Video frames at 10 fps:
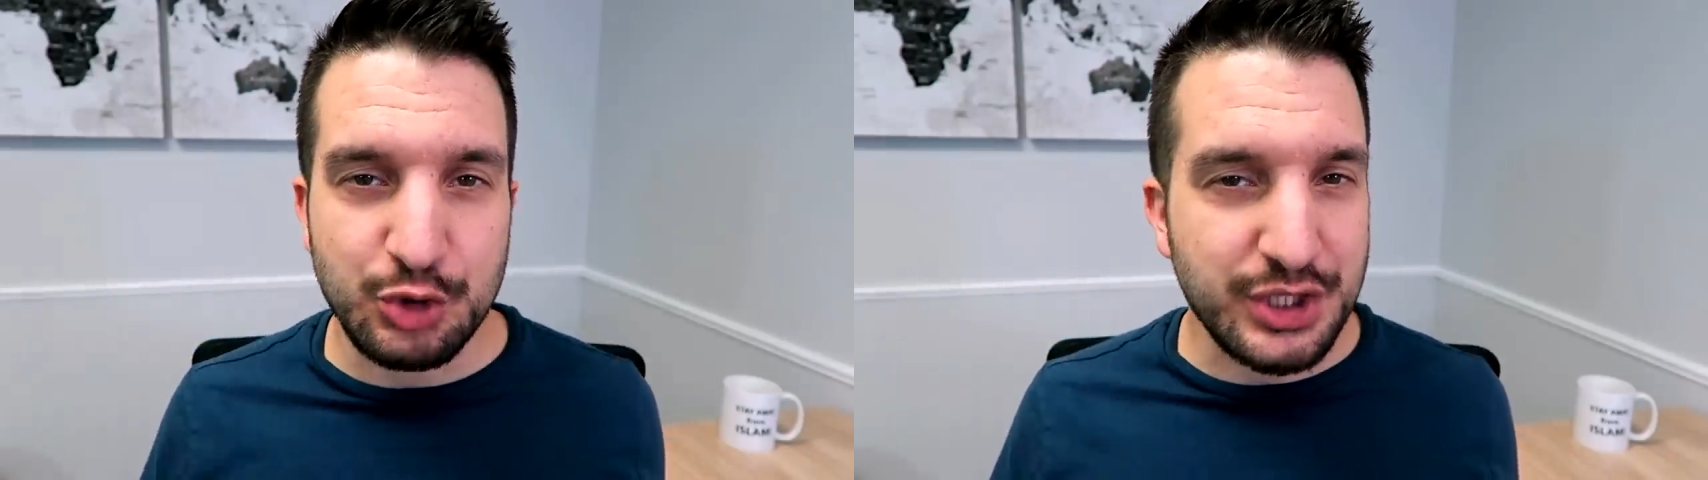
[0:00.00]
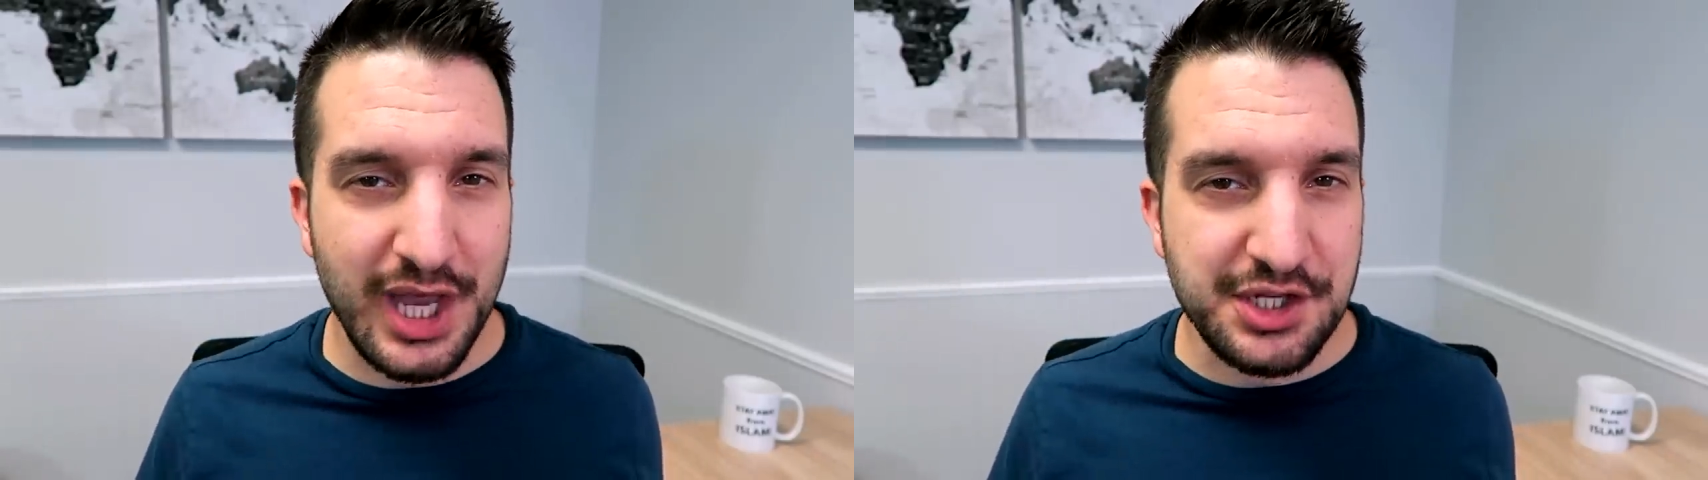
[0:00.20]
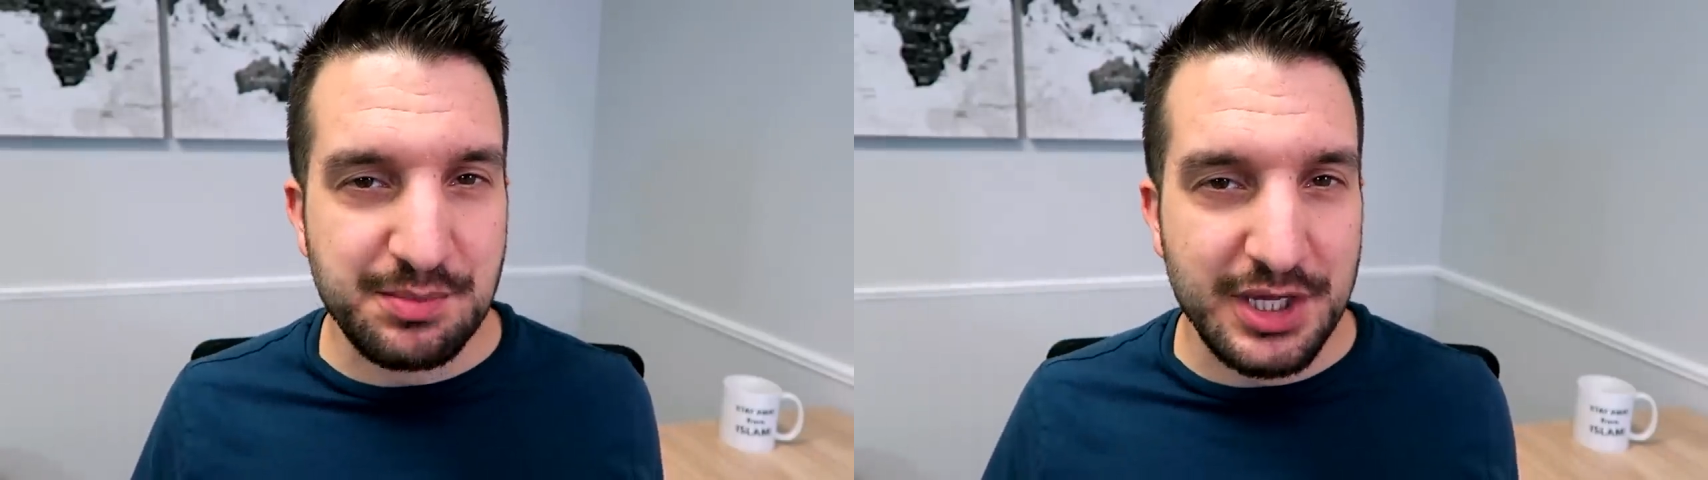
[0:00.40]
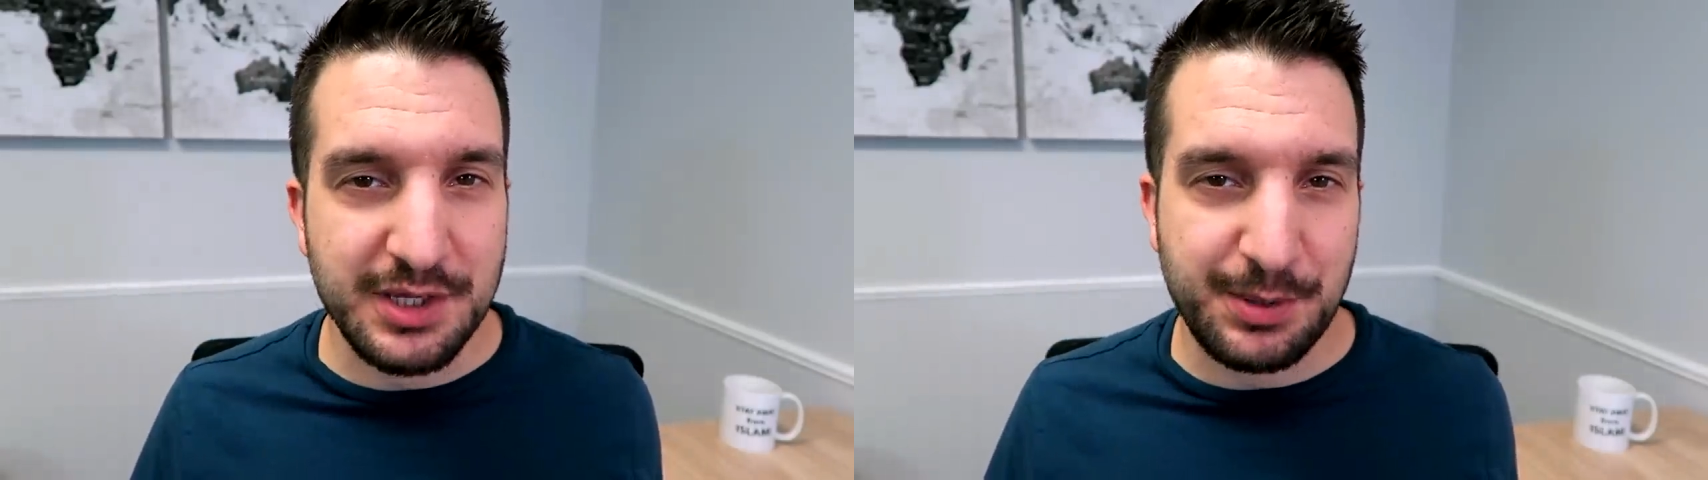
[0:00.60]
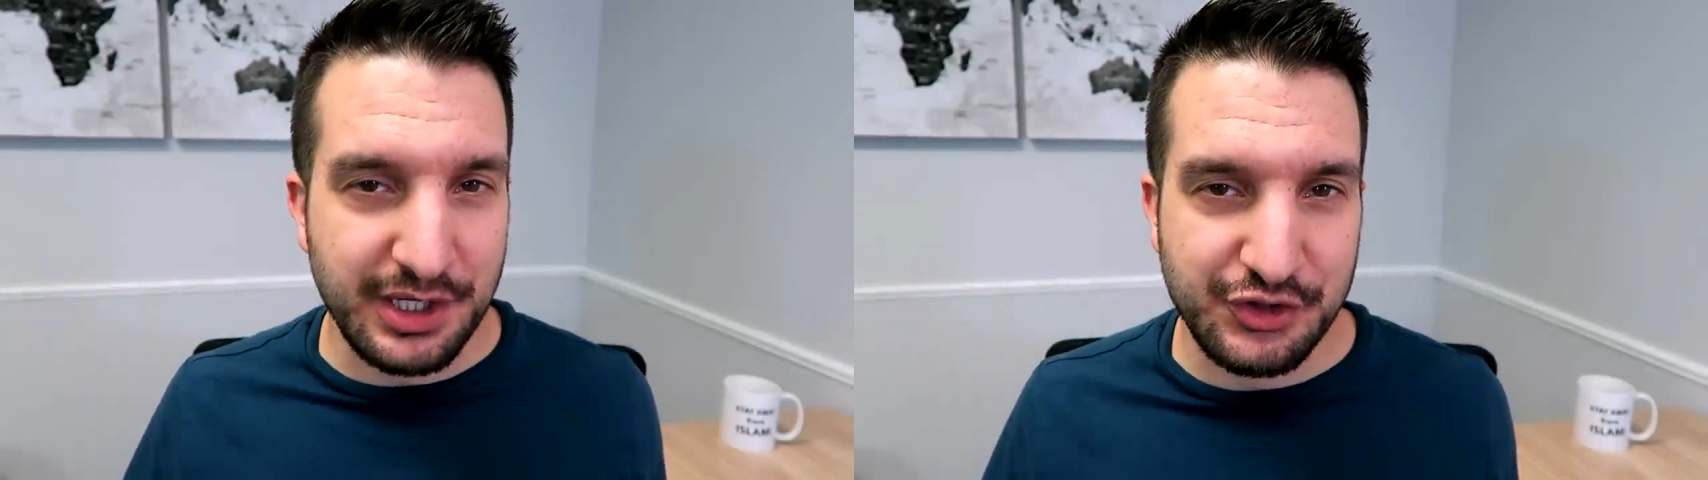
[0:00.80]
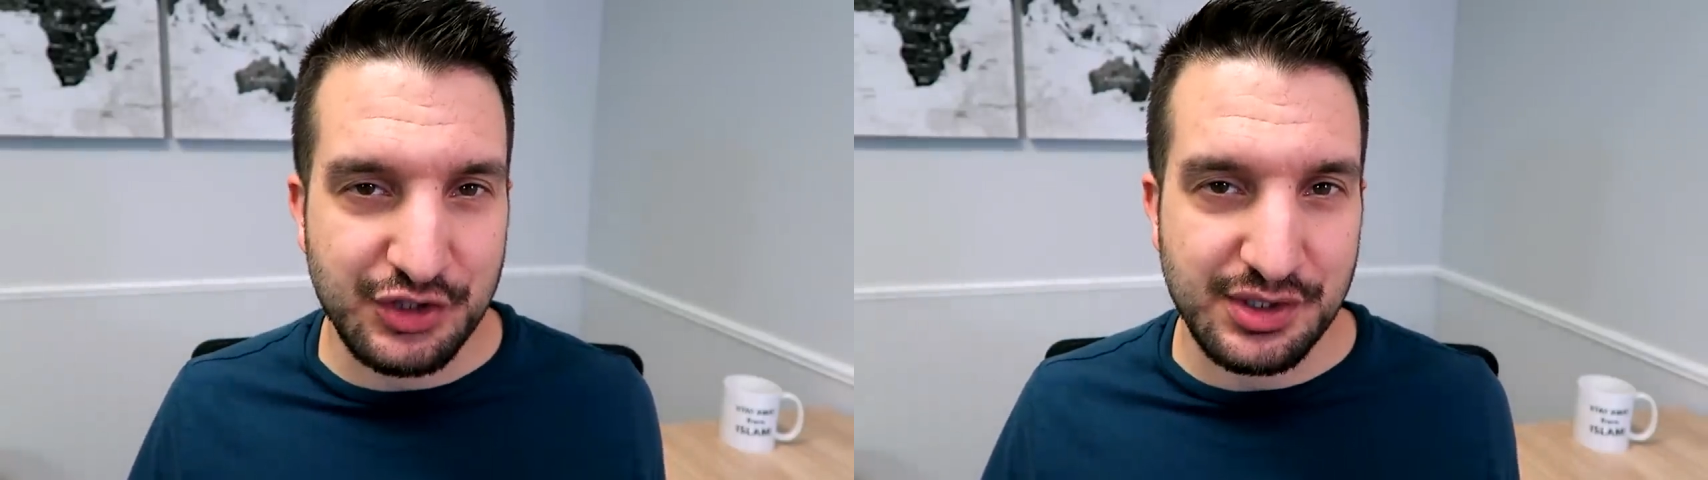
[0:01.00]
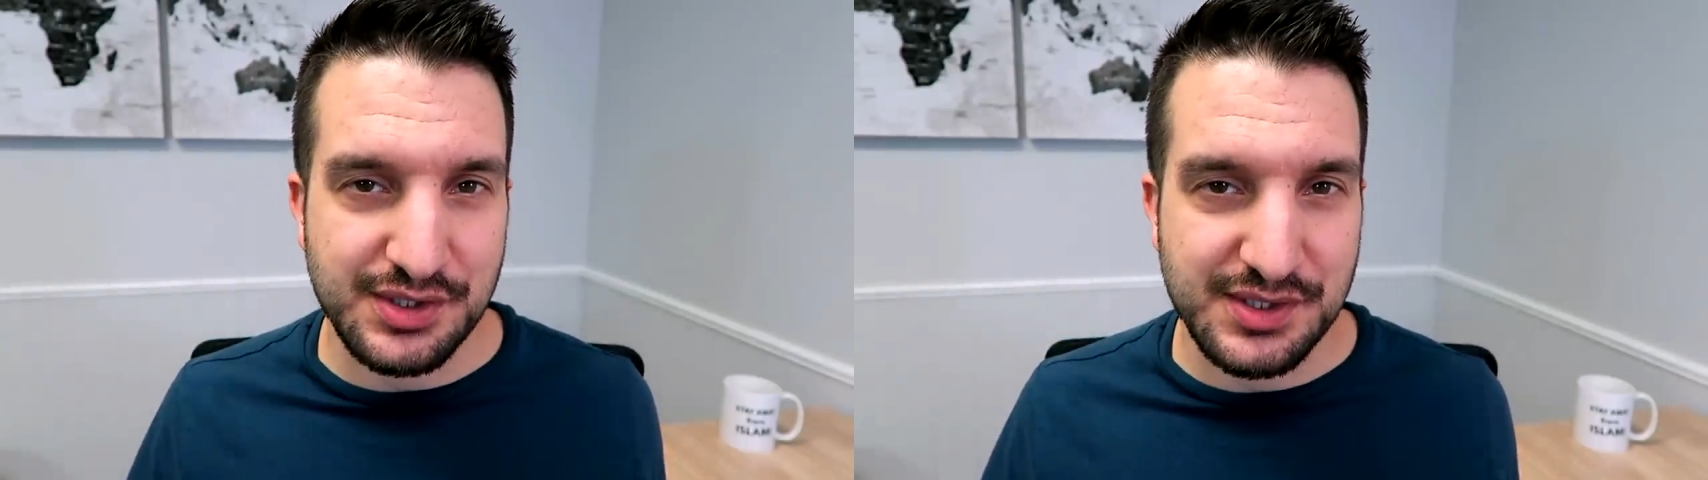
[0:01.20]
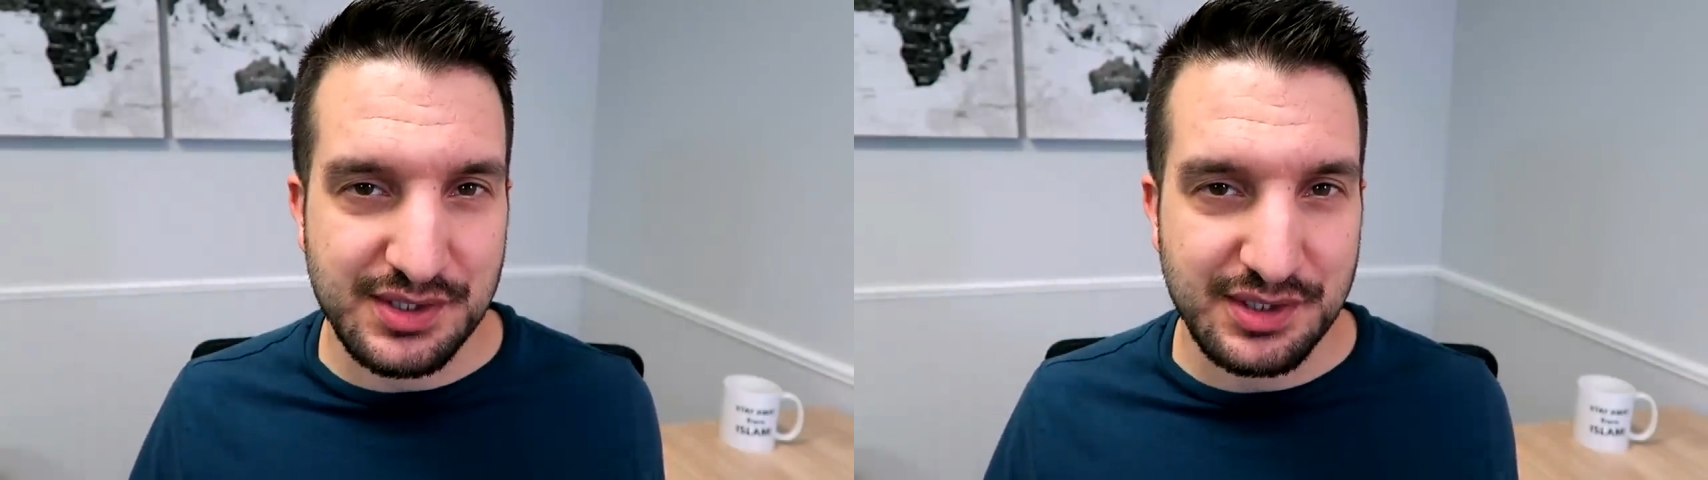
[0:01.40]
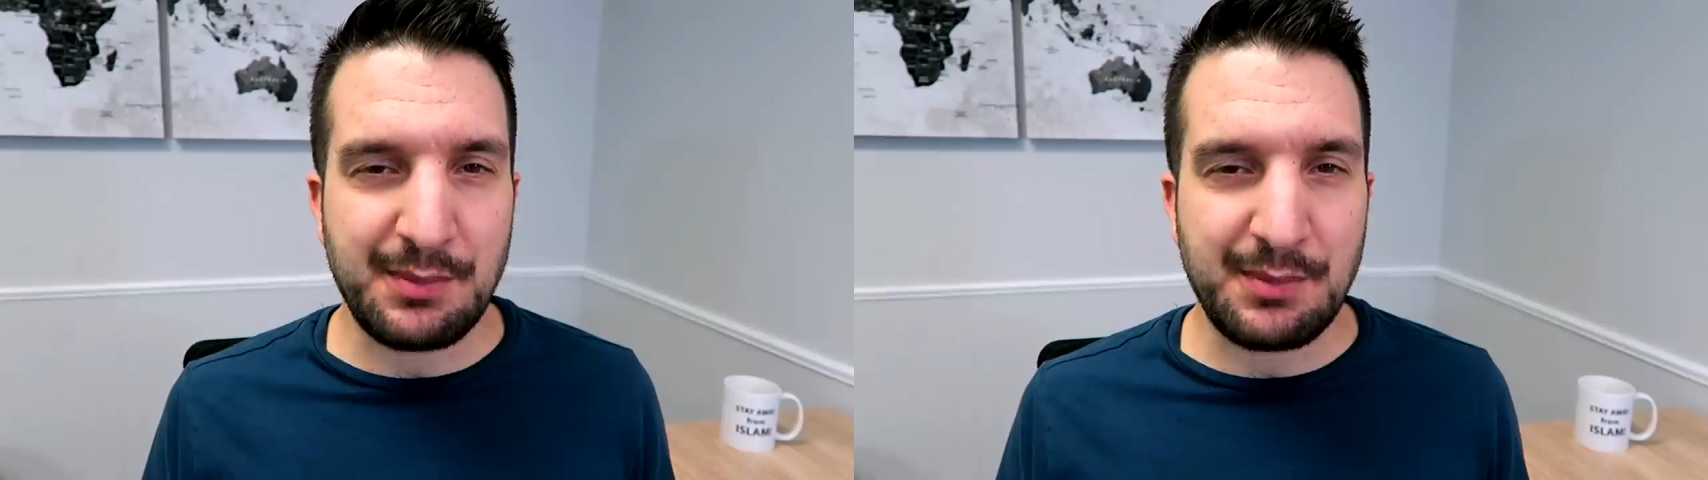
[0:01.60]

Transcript: You can't make pictures.